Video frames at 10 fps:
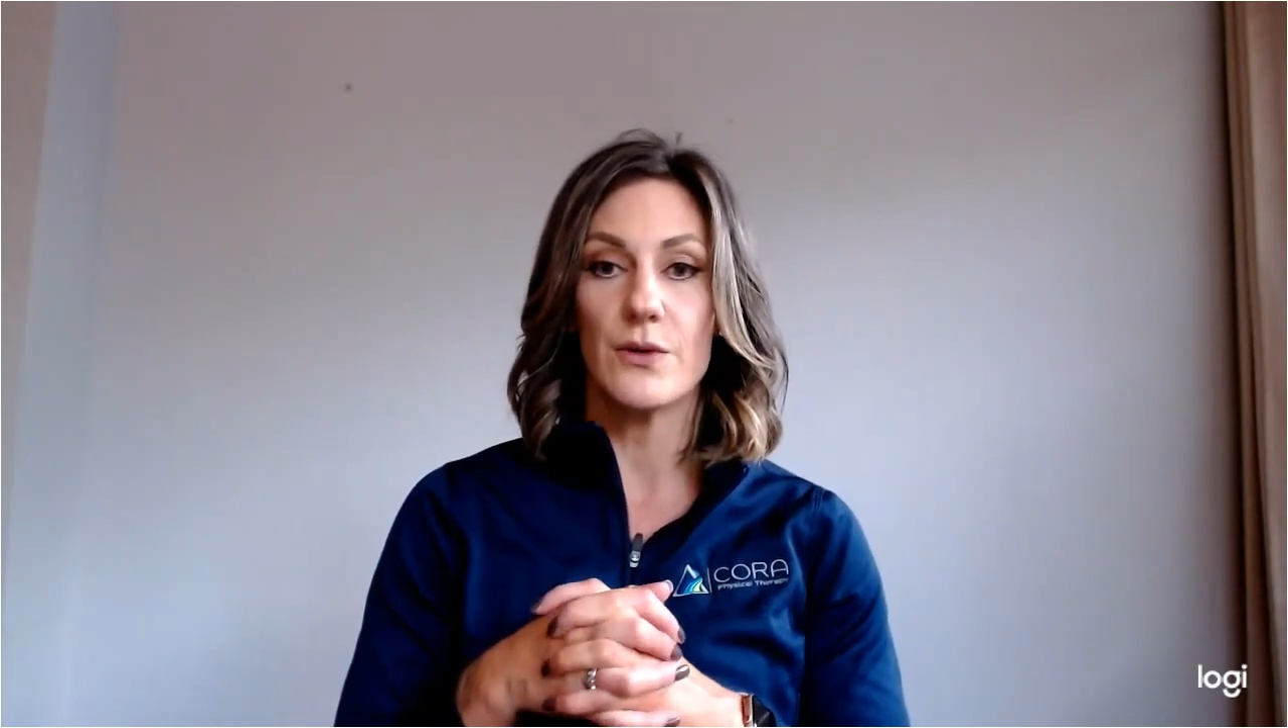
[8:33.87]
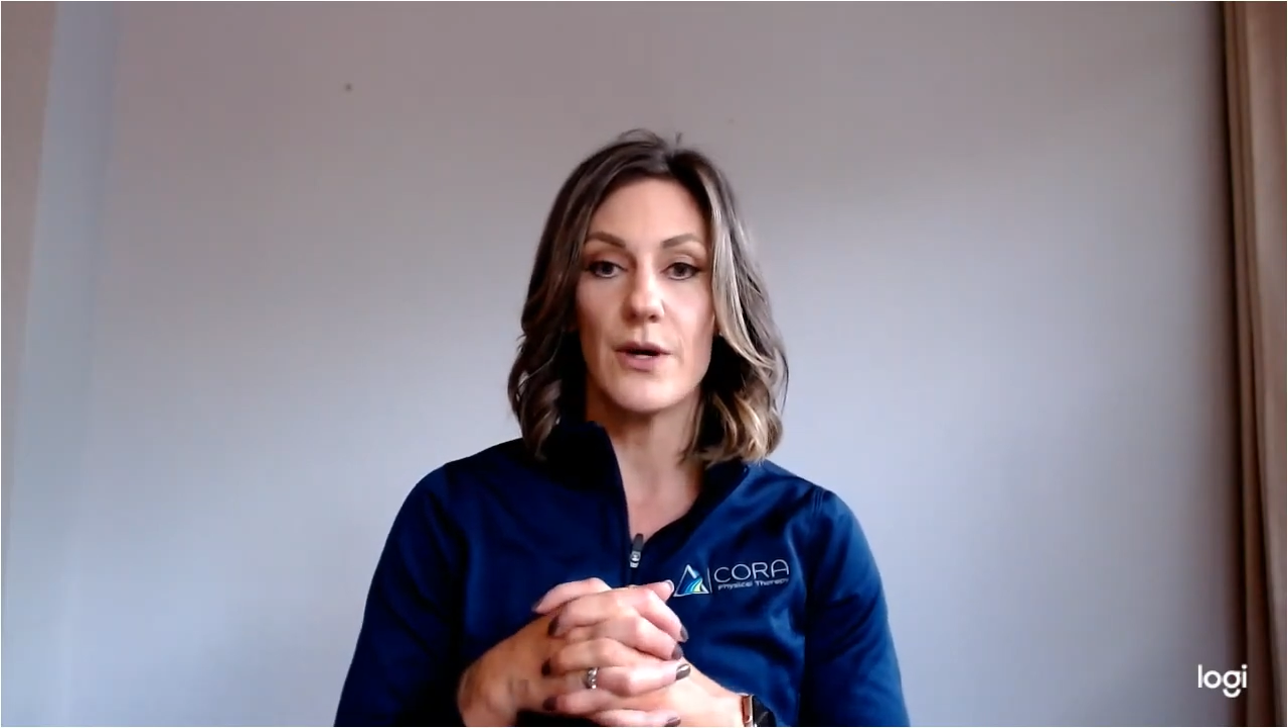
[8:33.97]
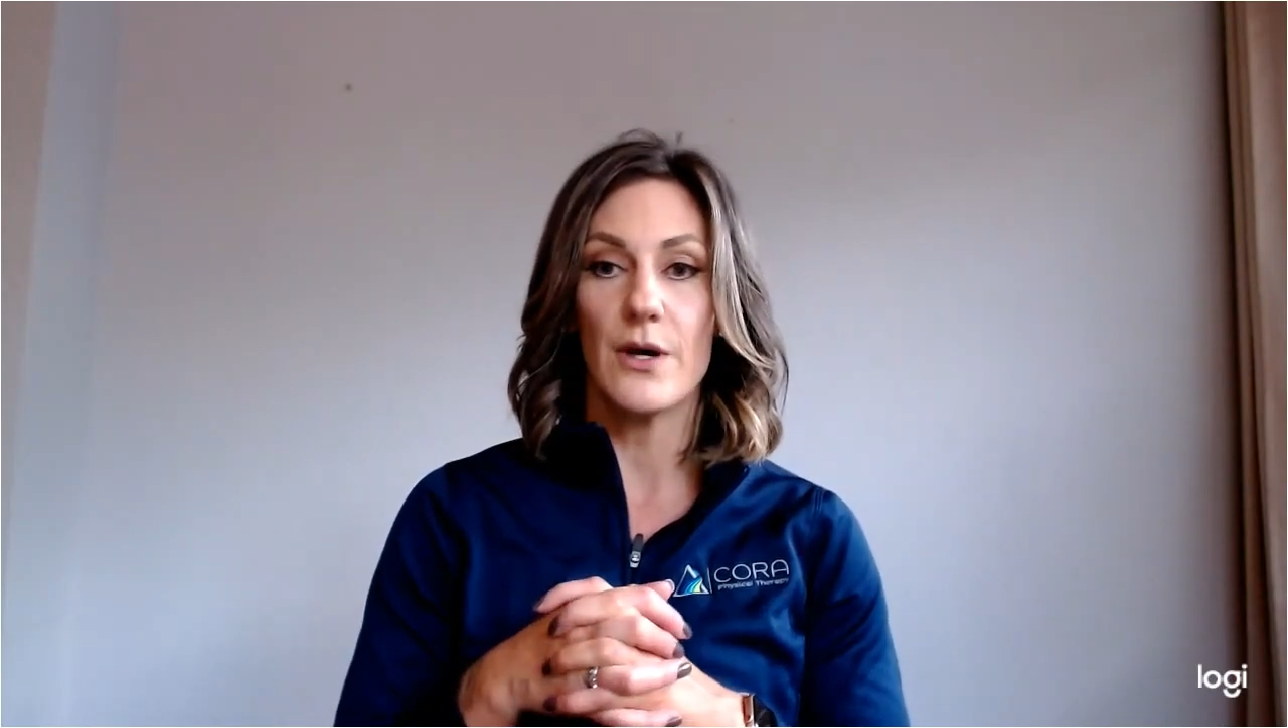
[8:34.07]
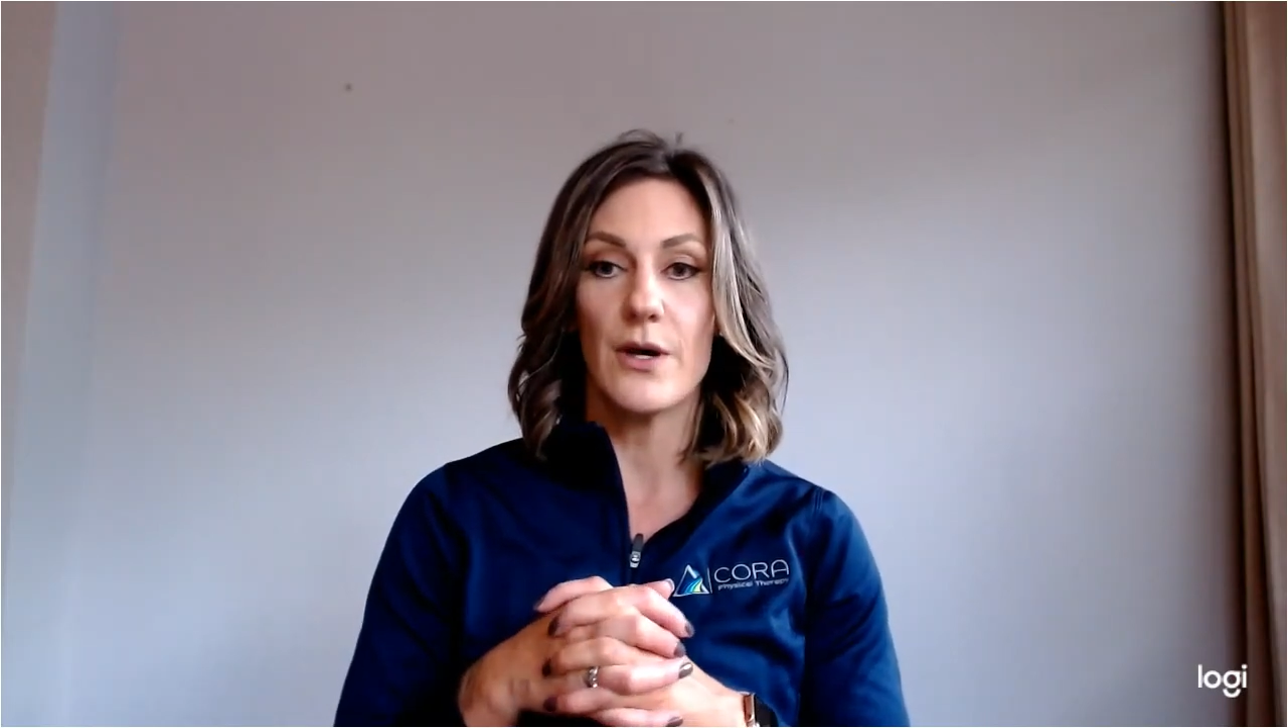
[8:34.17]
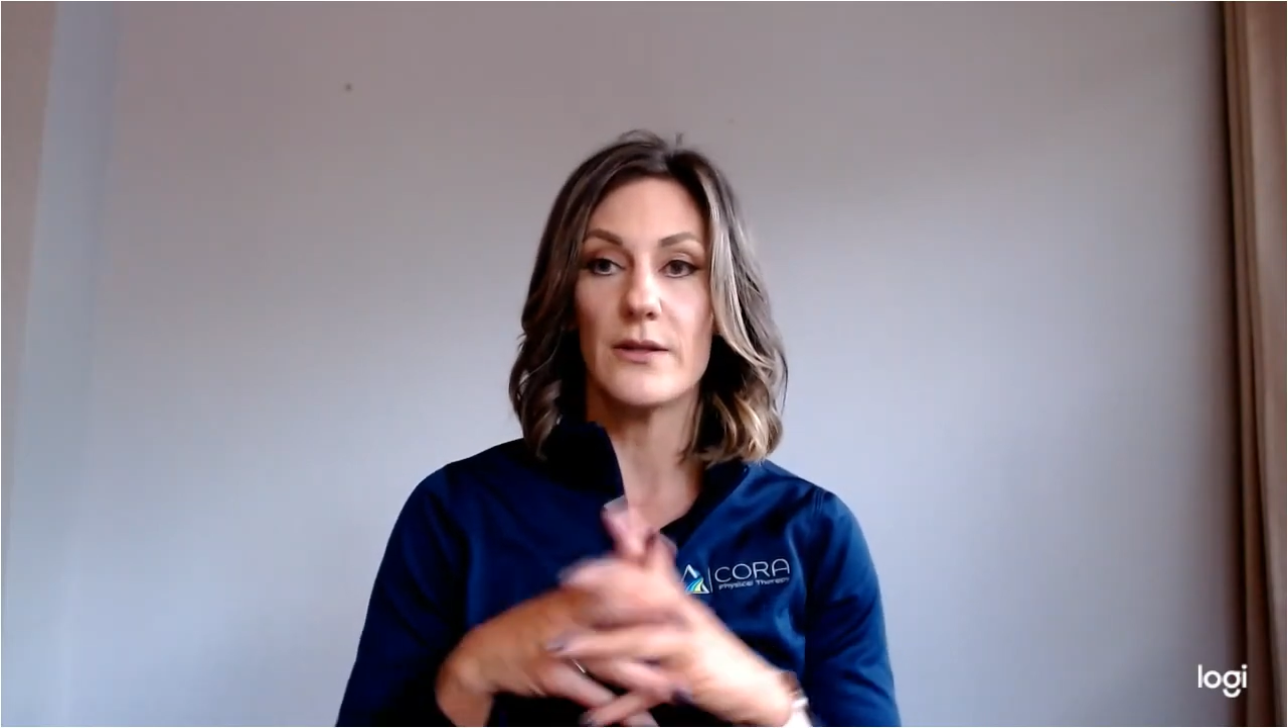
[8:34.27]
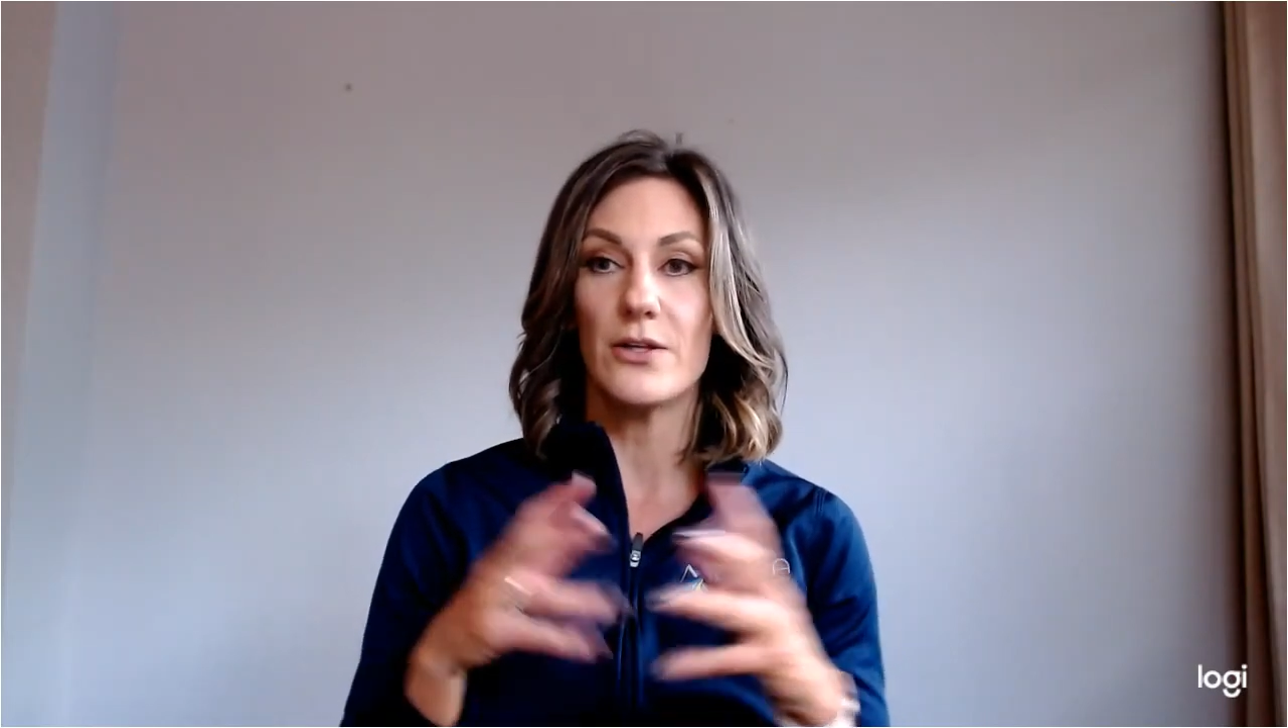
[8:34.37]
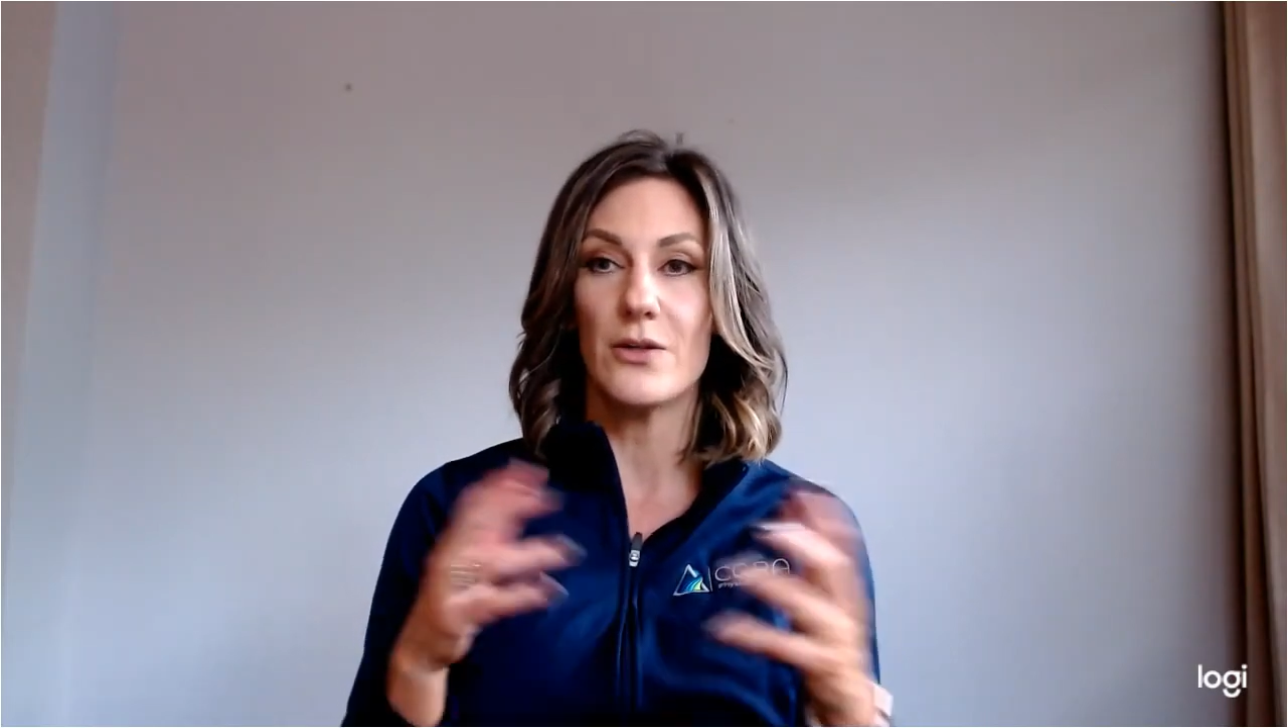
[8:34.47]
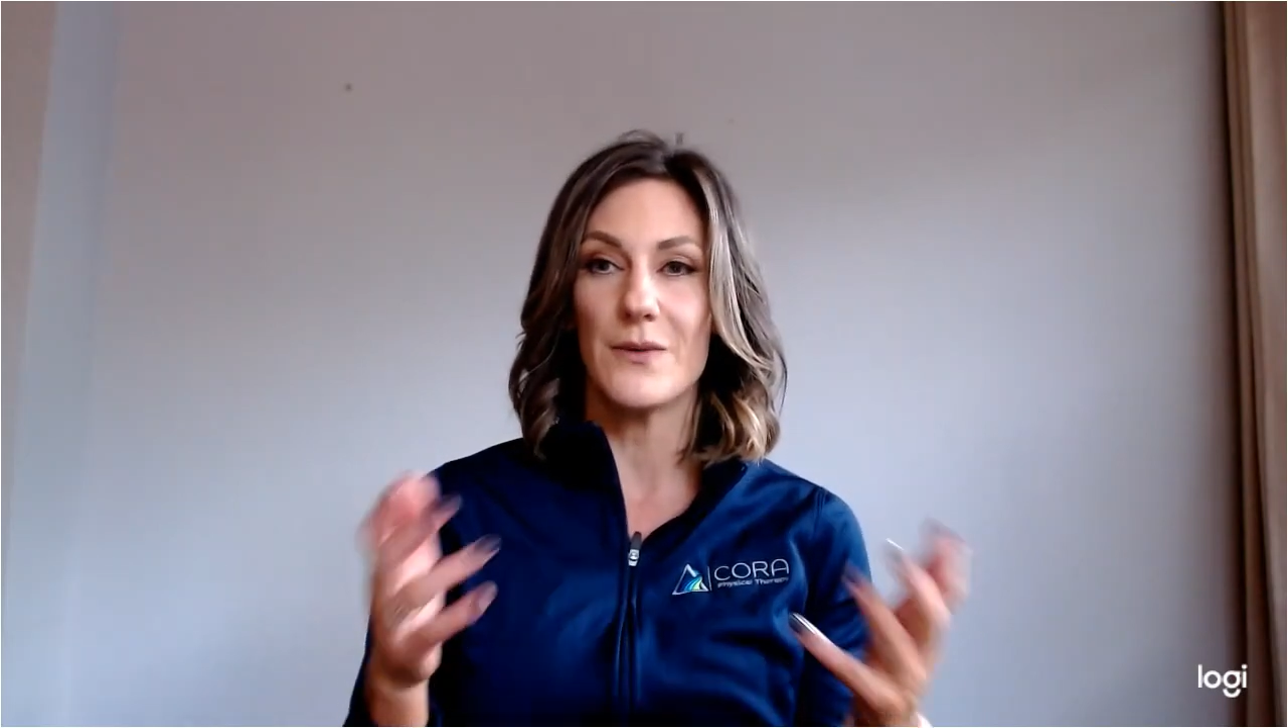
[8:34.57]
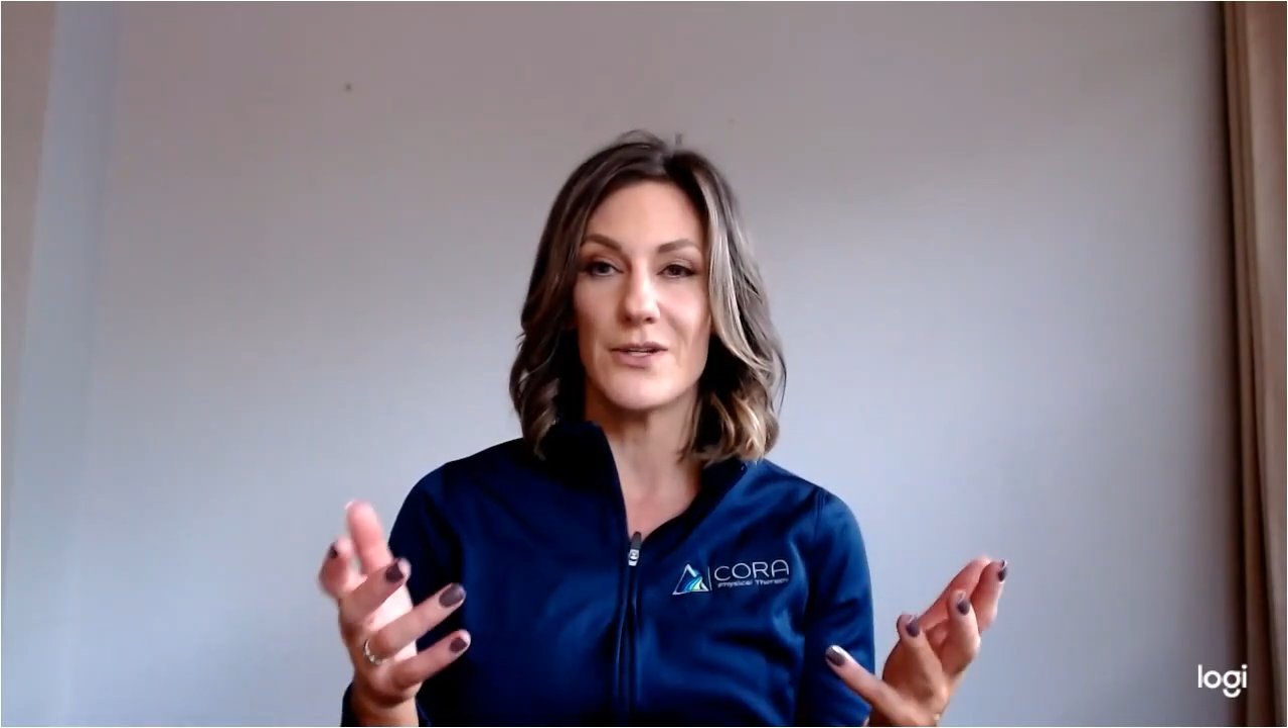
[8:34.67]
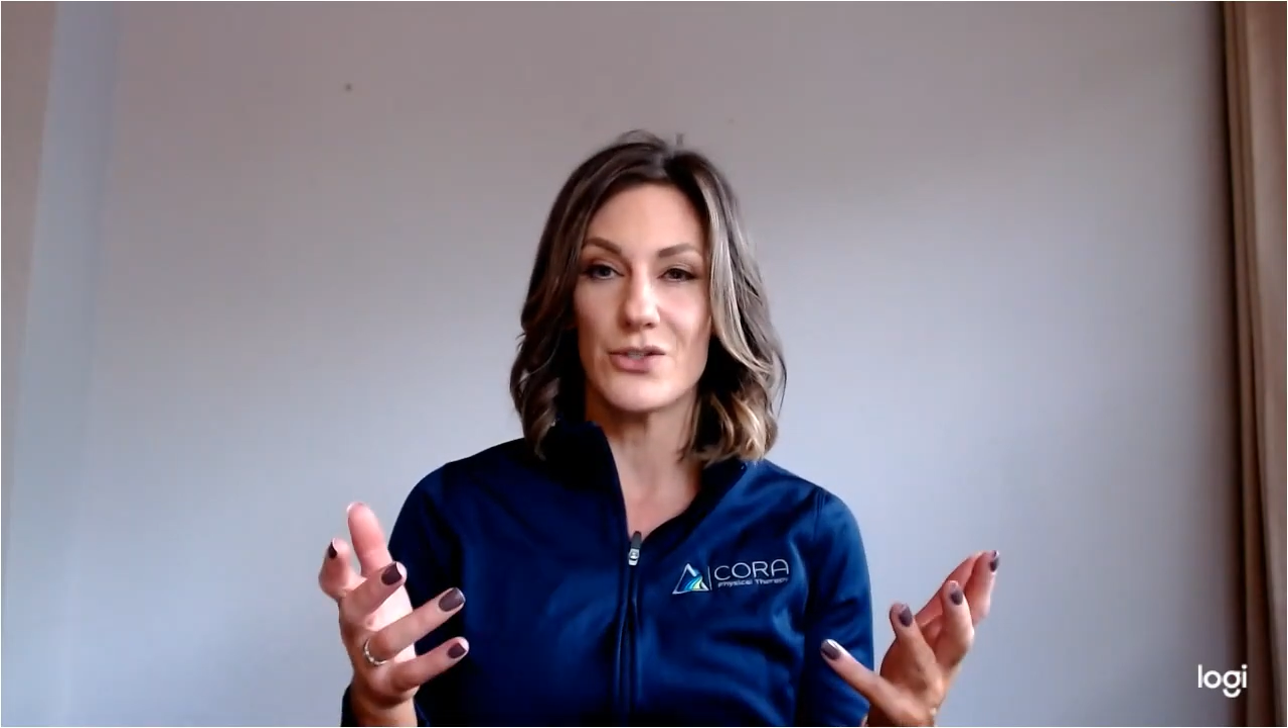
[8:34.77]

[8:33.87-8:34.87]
a little bit of